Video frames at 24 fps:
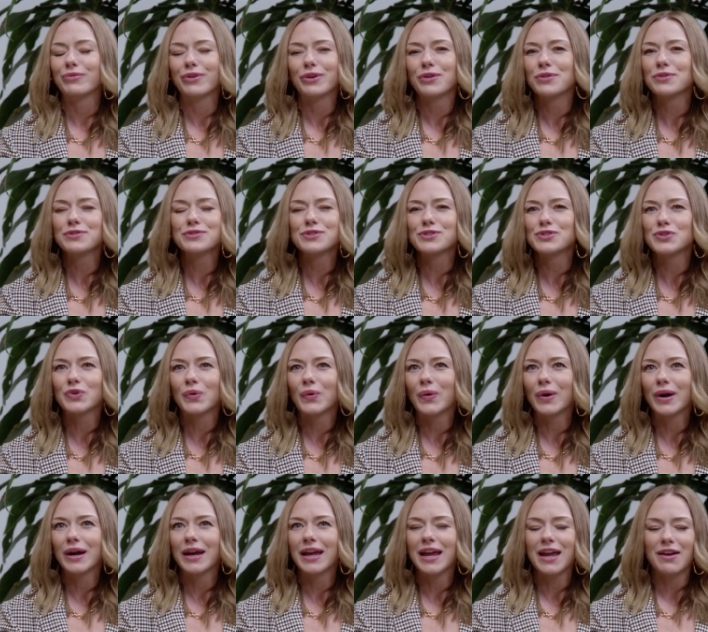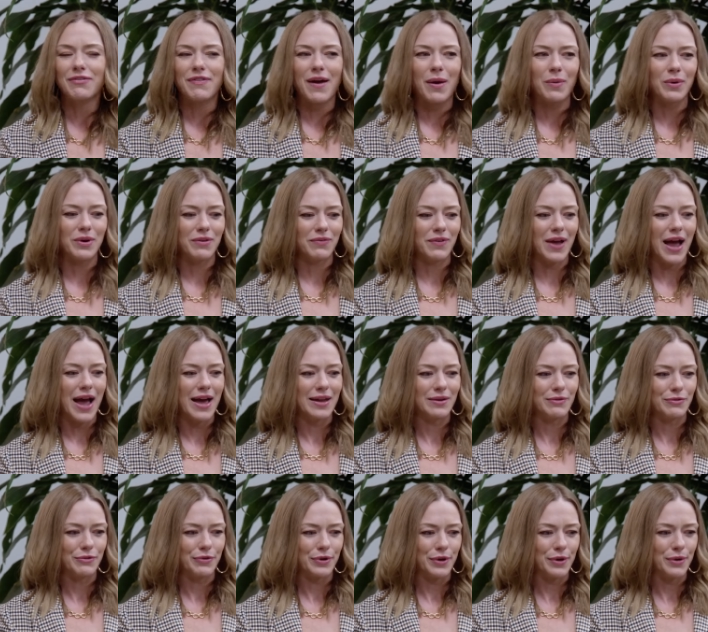Ruth's story, if I would have
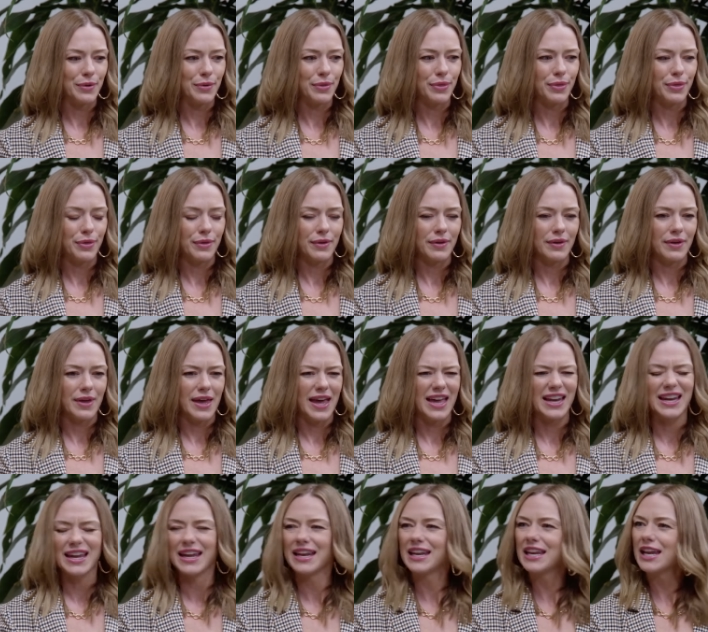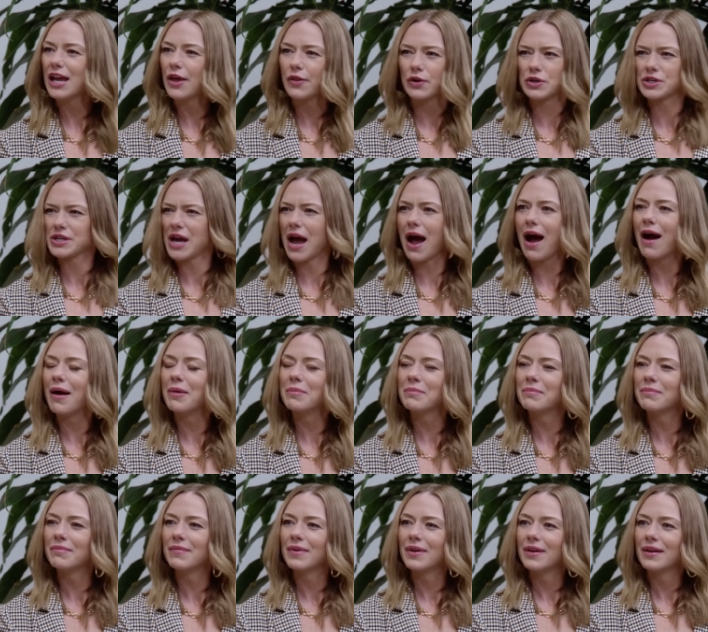gotten Ruth at any other
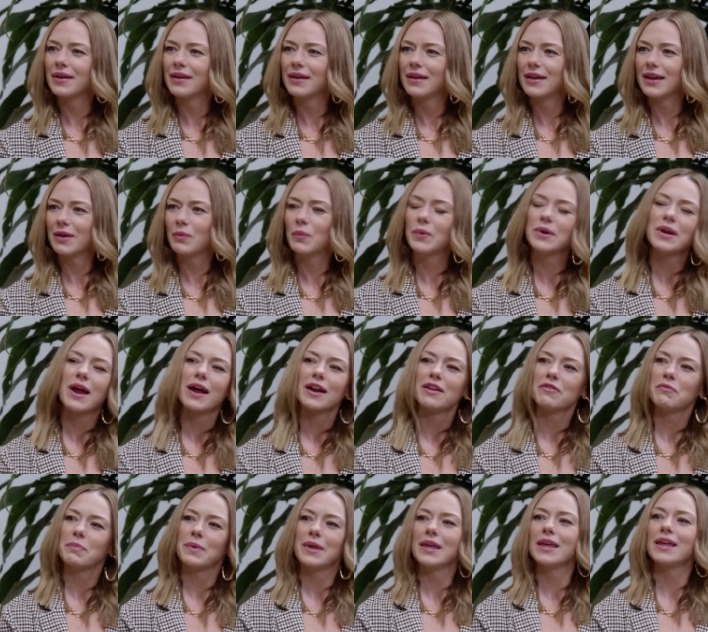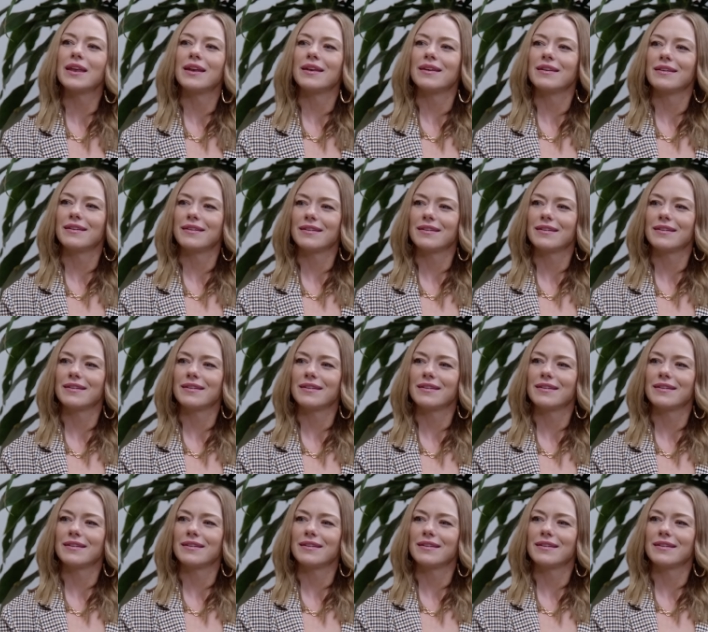time, it would not have been